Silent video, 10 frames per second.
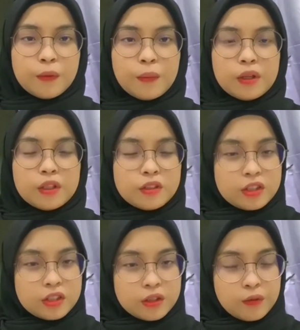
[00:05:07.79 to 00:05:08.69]
about the
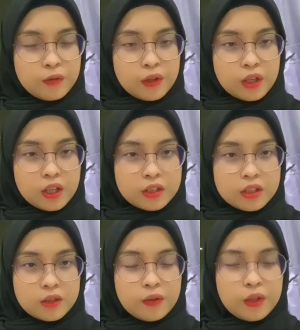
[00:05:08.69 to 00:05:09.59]
teaching
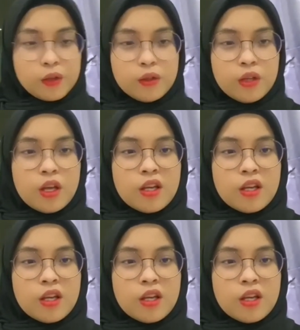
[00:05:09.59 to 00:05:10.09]
video.